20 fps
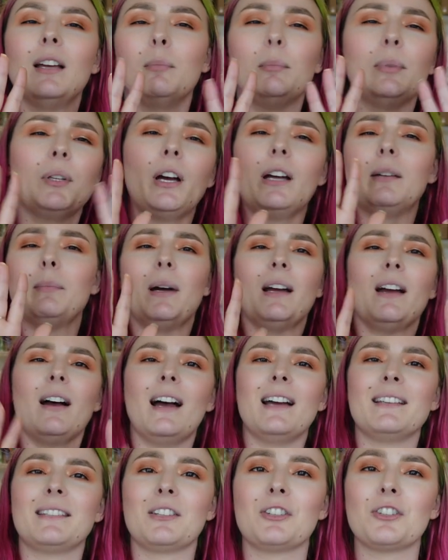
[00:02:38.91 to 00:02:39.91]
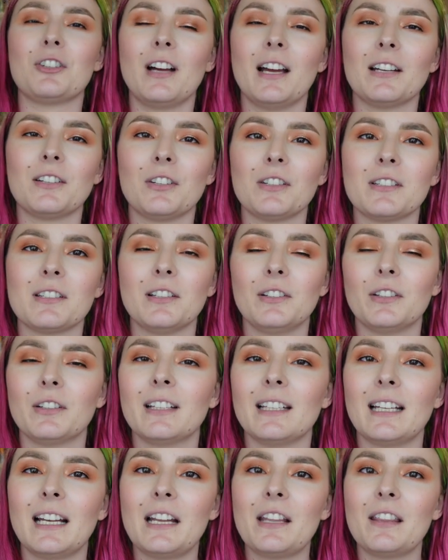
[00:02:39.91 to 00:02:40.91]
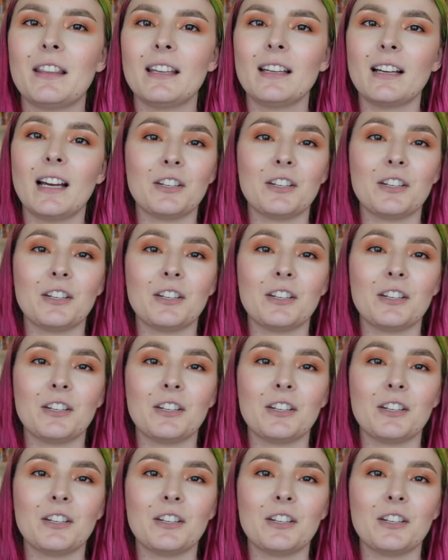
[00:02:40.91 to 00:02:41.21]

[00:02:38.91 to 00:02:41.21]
blurred my eyes and tried not to look at anything.